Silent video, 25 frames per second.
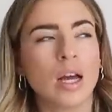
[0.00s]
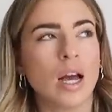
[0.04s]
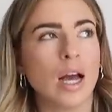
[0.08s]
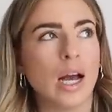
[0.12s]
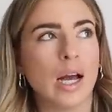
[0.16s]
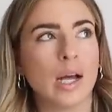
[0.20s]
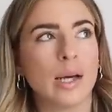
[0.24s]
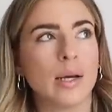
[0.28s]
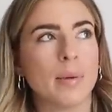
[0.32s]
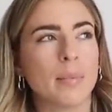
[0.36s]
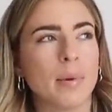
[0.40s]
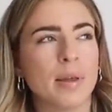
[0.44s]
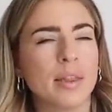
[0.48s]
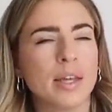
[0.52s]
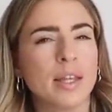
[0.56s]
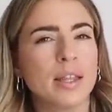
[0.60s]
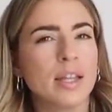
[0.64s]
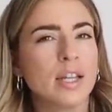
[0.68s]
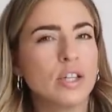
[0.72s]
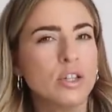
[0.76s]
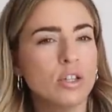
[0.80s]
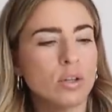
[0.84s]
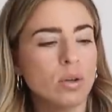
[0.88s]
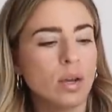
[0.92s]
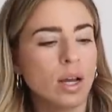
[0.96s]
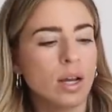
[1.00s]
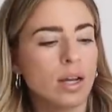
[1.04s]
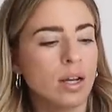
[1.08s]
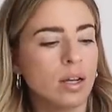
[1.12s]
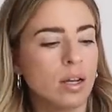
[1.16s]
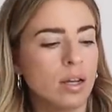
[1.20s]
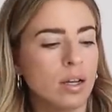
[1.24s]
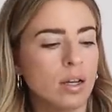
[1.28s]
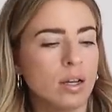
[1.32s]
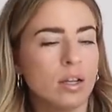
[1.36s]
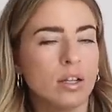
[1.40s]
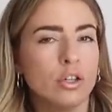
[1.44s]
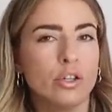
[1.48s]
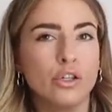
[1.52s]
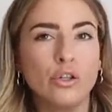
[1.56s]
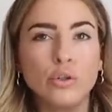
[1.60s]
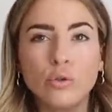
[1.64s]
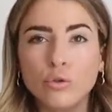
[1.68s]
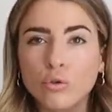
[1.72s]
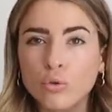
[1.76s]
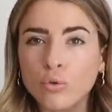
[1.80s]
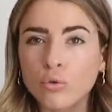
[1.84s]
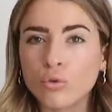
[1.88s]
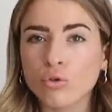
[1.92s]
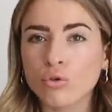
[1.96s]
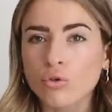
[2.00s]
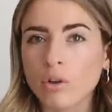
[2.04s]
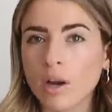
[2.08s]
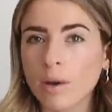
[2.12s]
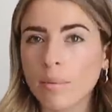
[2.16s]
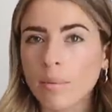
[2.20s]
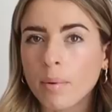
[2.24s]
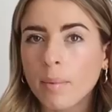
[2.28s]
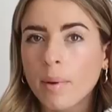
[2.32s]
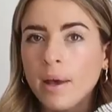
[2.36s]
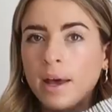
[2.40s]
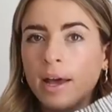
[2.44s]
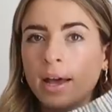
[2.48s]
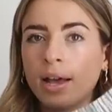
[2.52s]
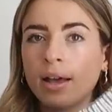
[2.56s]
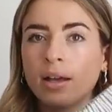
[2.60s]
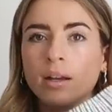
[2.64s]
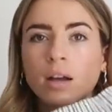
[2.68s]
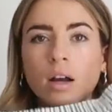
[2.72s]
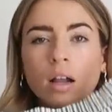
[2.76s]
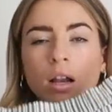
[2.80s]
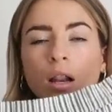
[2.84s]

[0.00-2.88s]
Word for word: Um, I think they do like a neutral stripe pair.